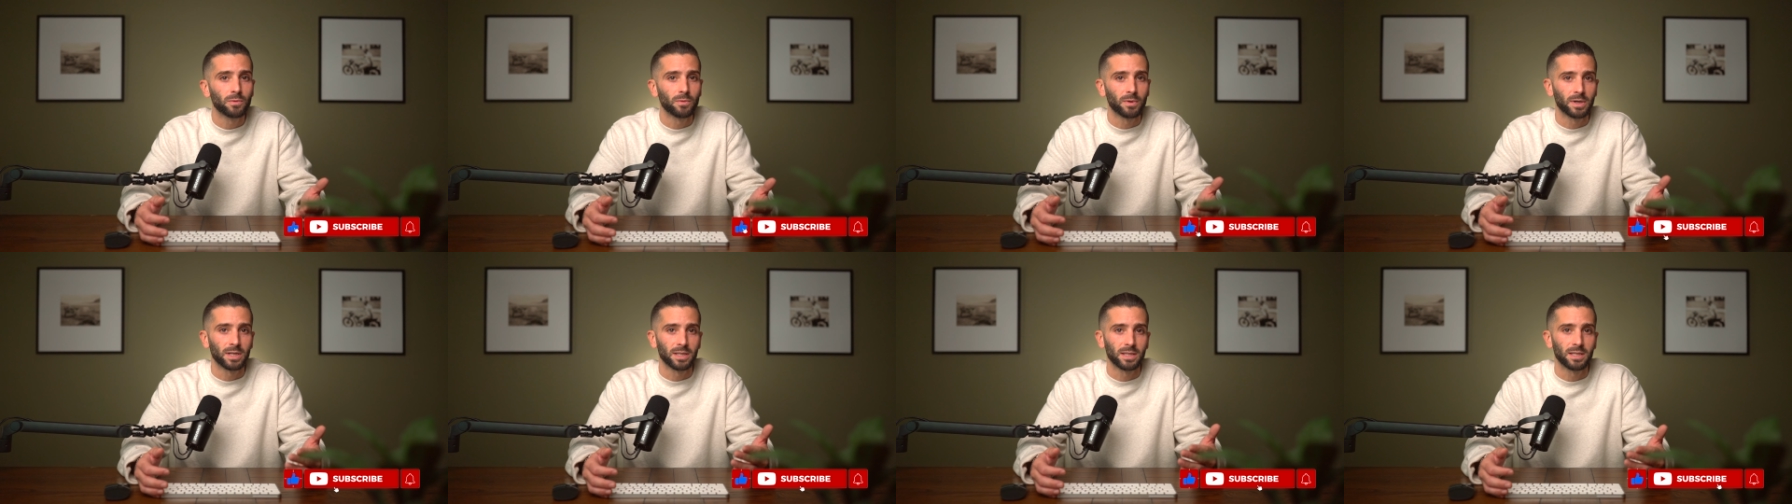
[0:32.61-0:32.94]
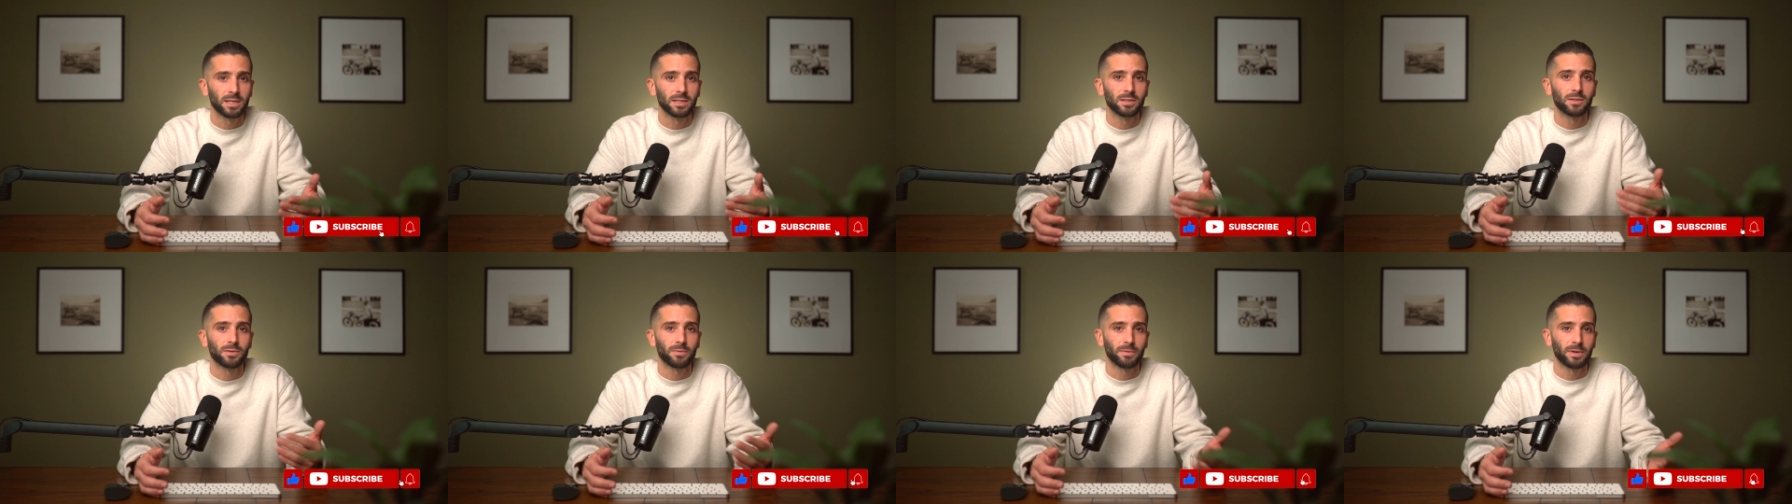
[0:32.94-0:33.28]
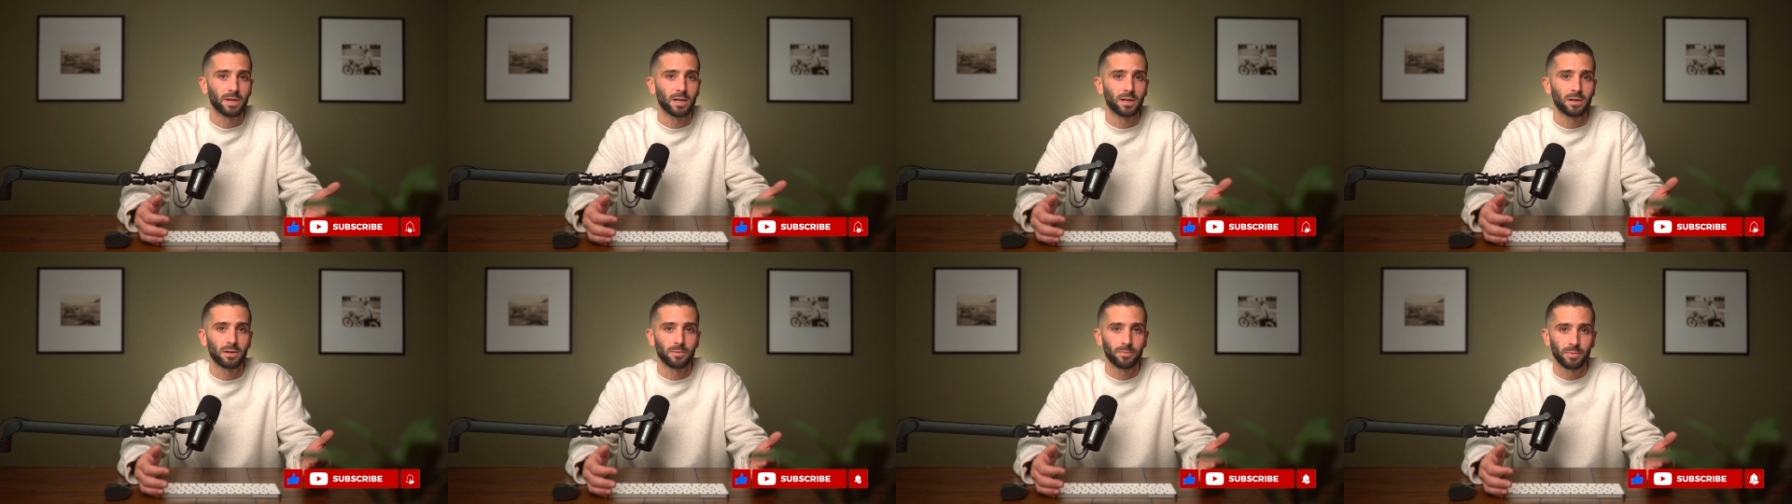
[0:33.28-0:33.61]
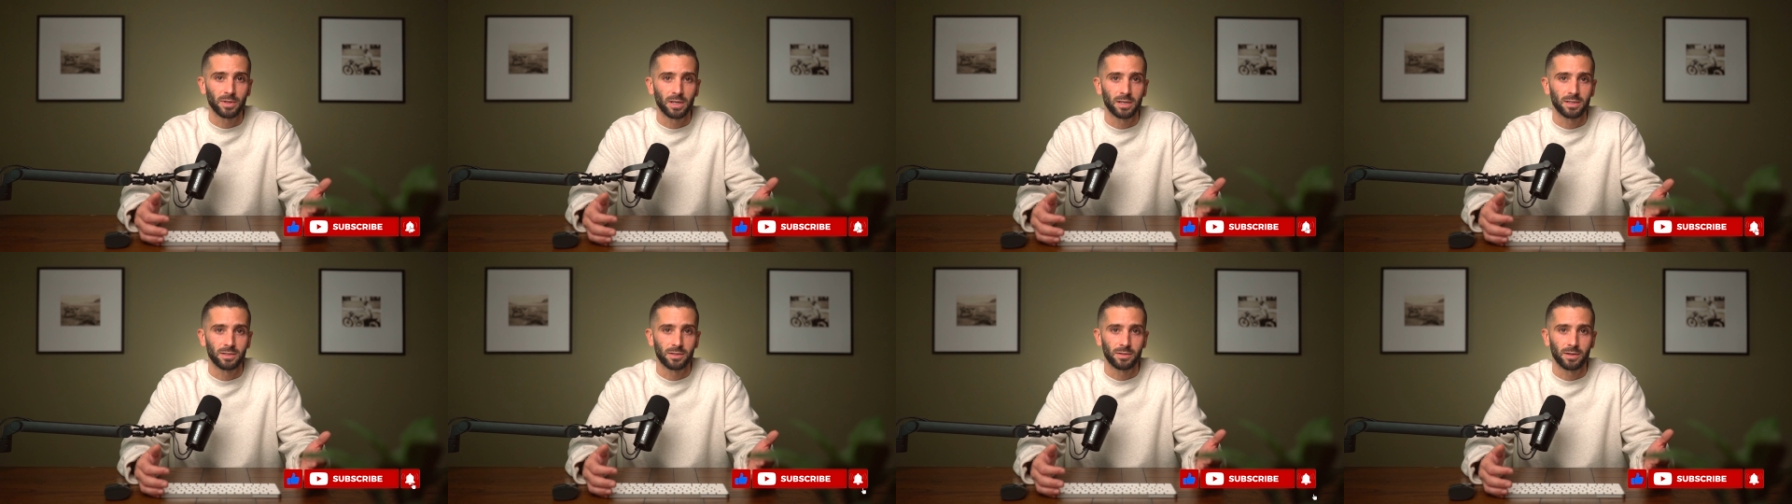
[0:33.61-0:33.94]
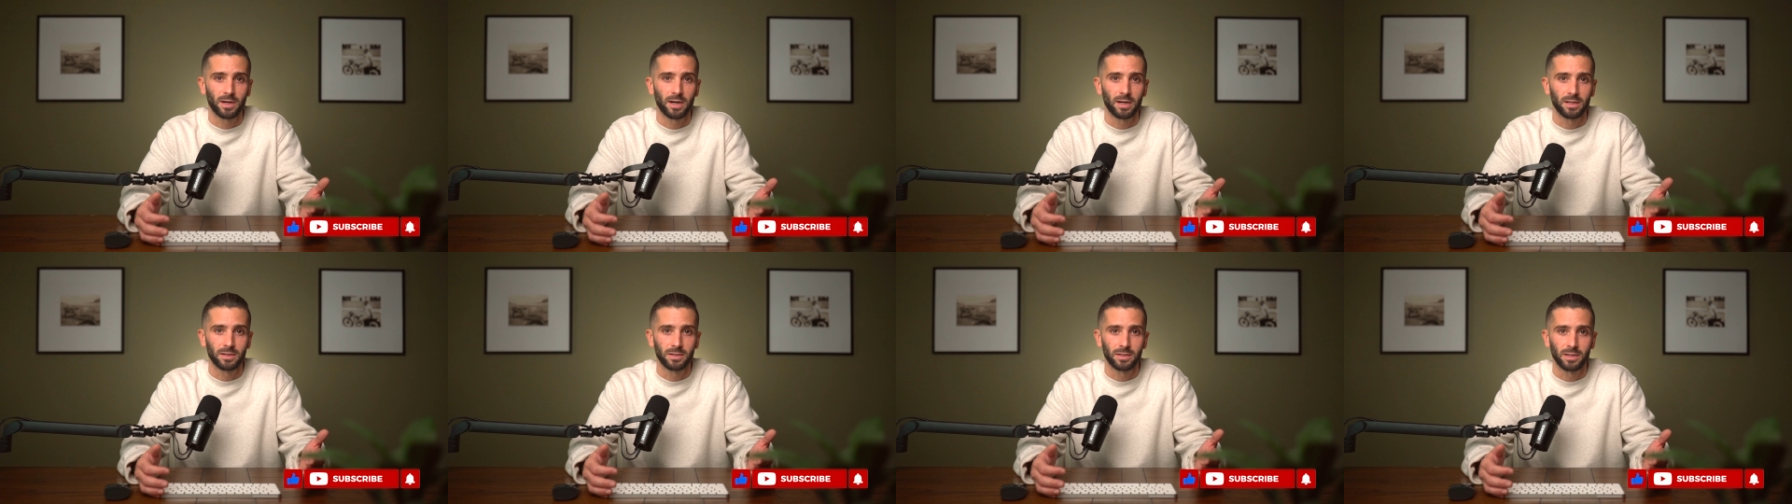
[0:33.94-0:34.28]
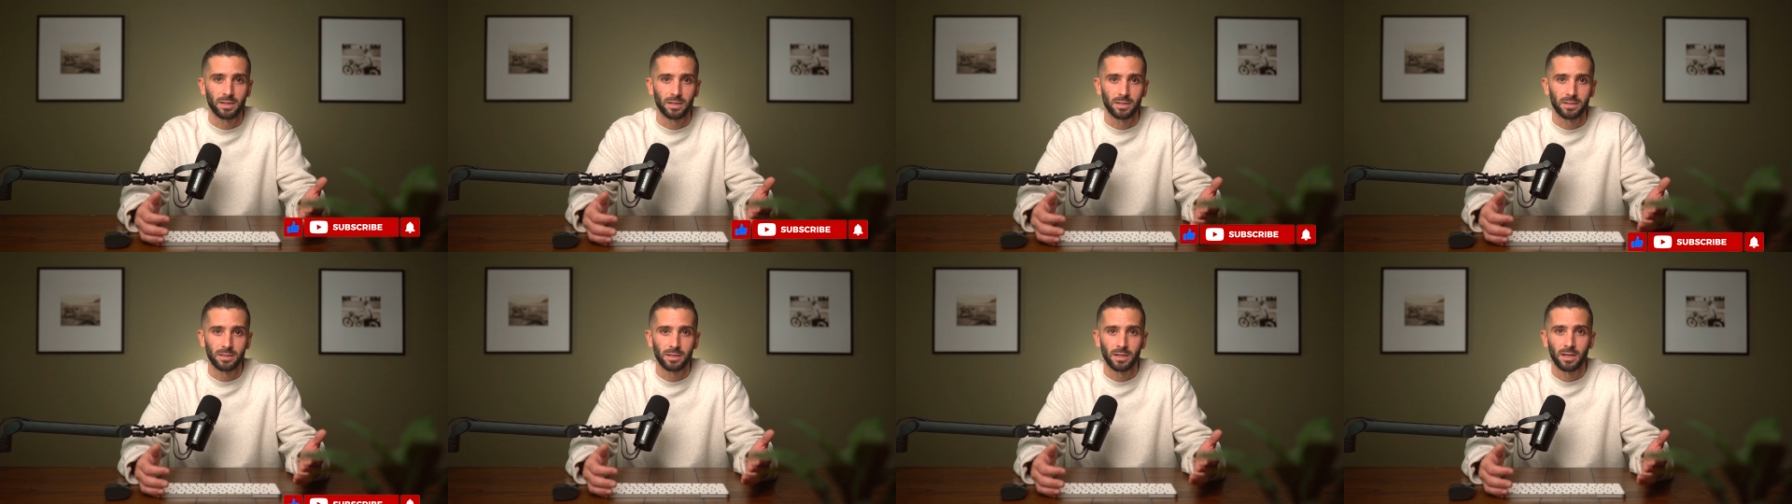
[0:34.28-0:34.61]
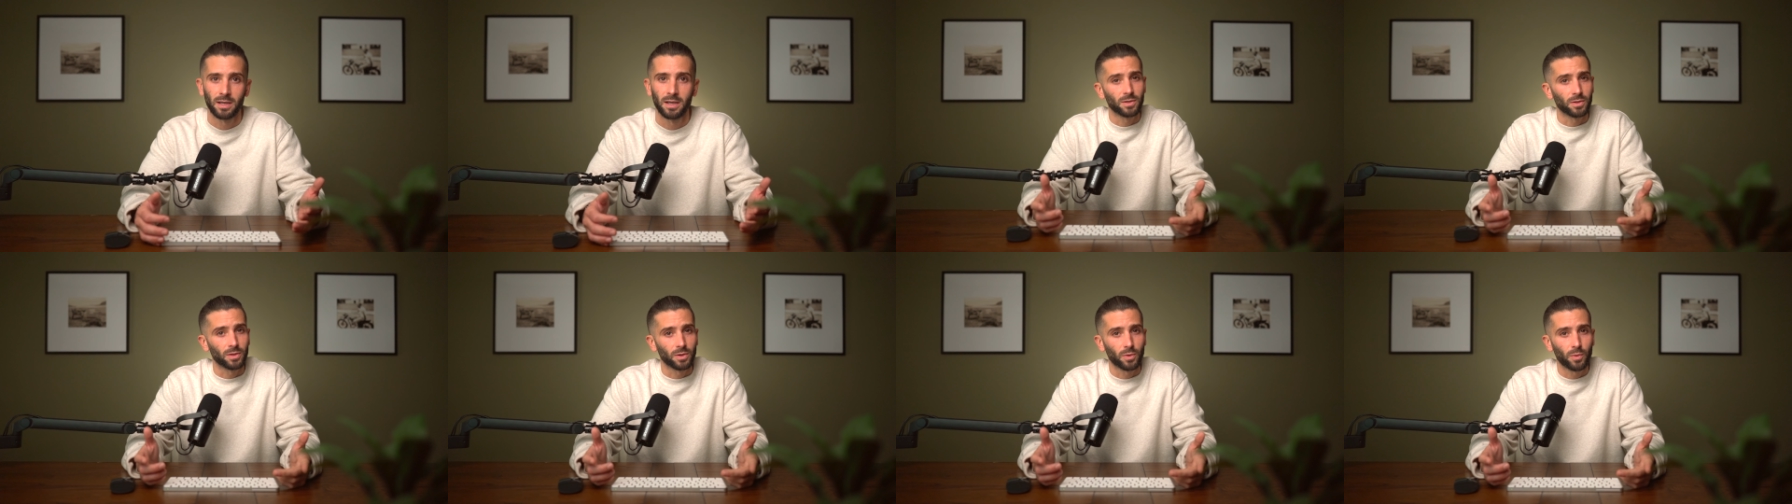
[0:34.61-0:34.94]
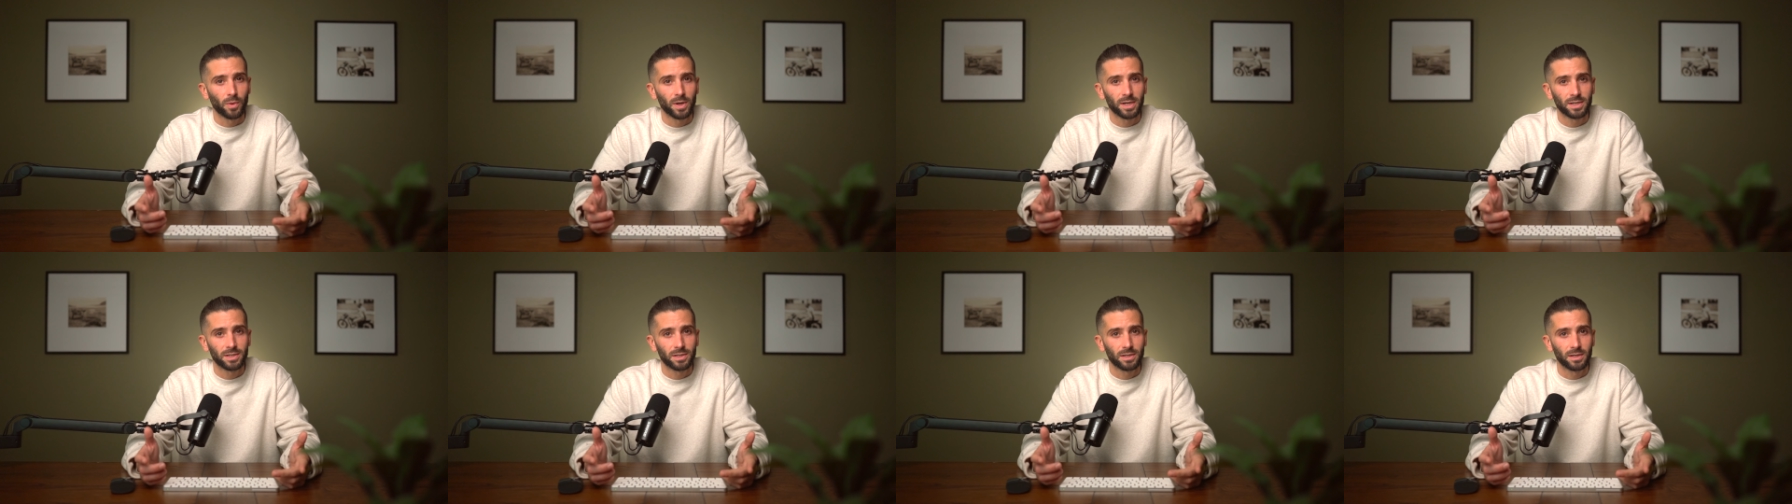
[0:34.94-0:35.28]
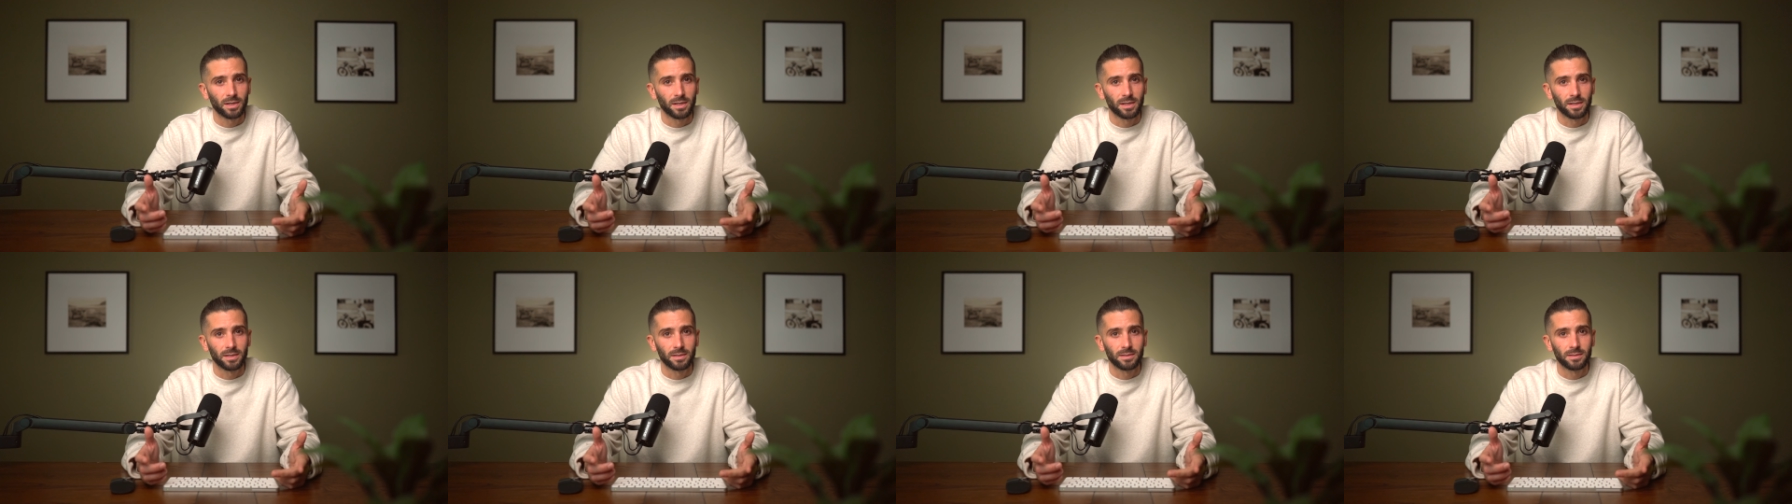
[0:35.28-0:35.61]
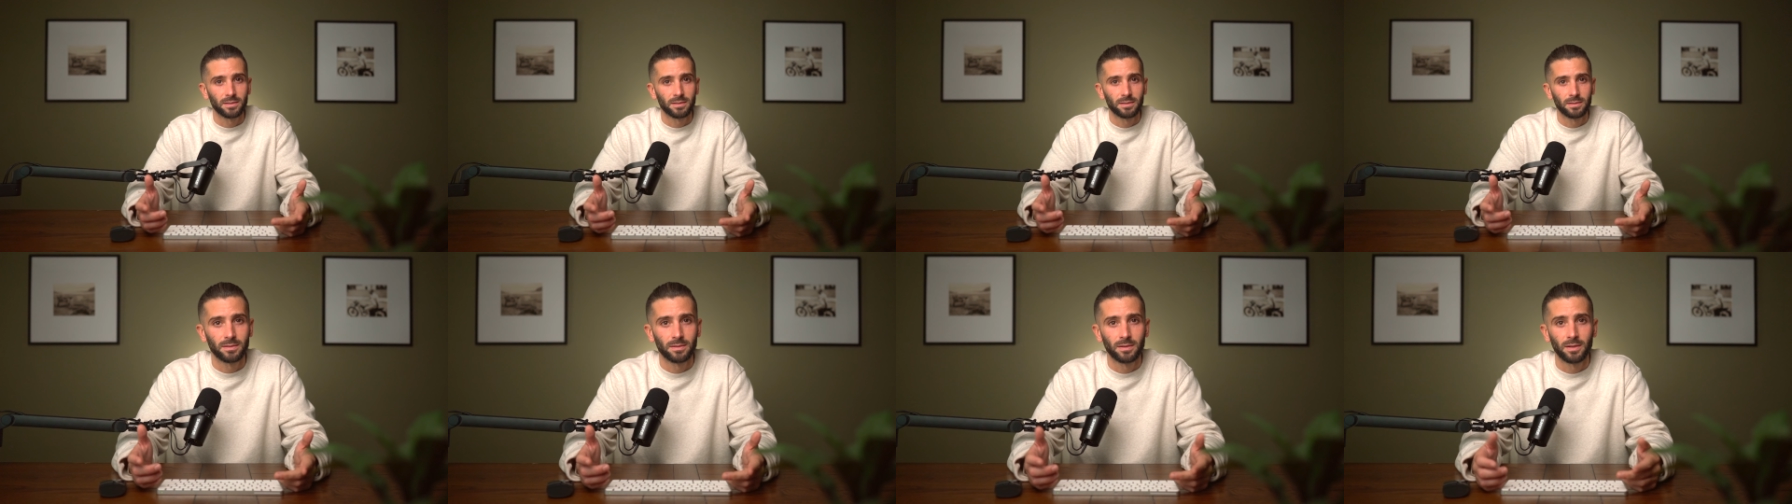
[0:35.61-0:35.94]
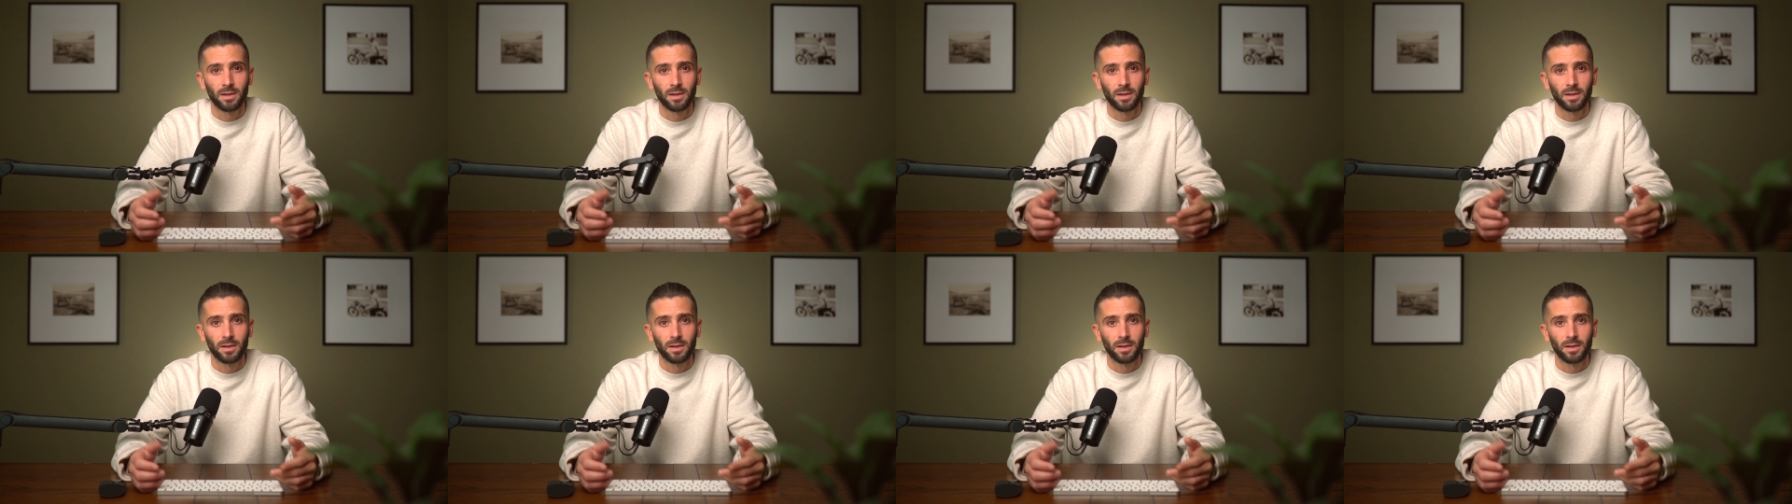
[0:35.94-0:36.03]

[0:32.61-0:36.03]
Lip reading: one of these 300 plus strategies. So the question is,